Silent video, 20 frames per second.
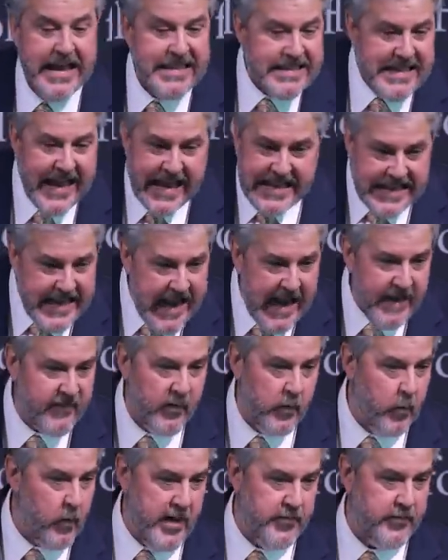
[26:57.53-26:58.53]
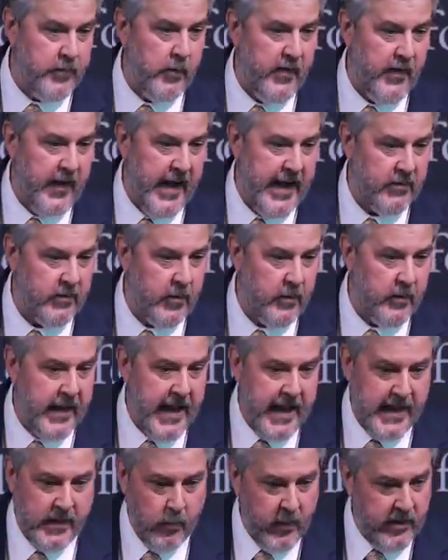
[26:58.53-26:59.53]
They never went through the narrow
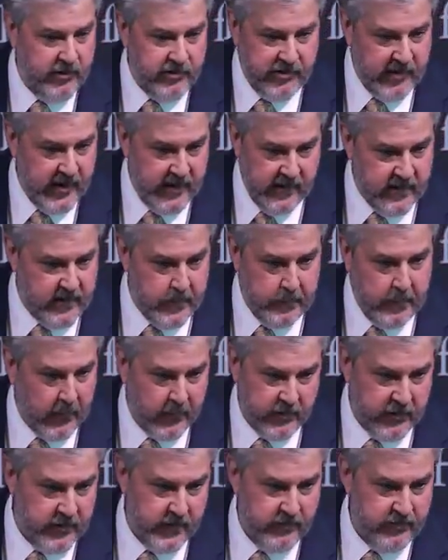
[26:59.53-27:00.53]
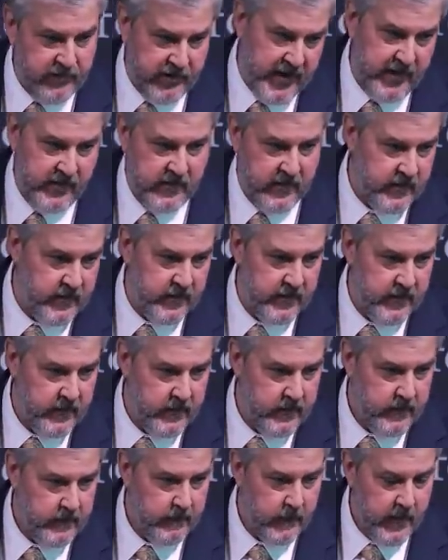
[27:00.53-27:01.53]
gate, which is the person of Jesus,
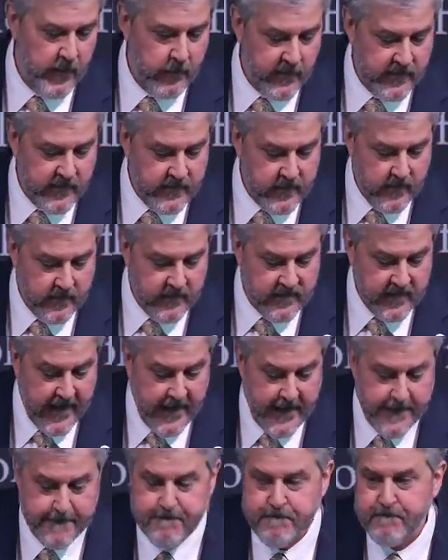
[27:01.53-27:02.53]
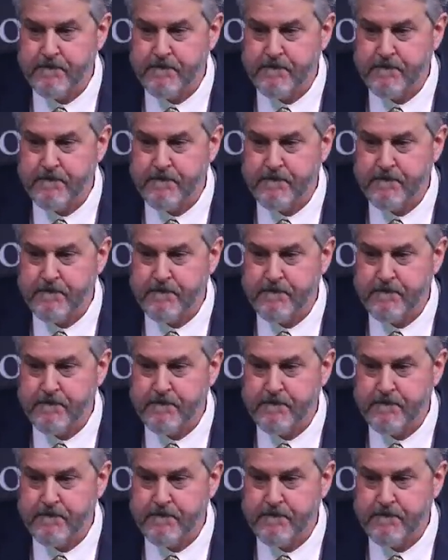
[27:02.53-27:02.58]
You would say.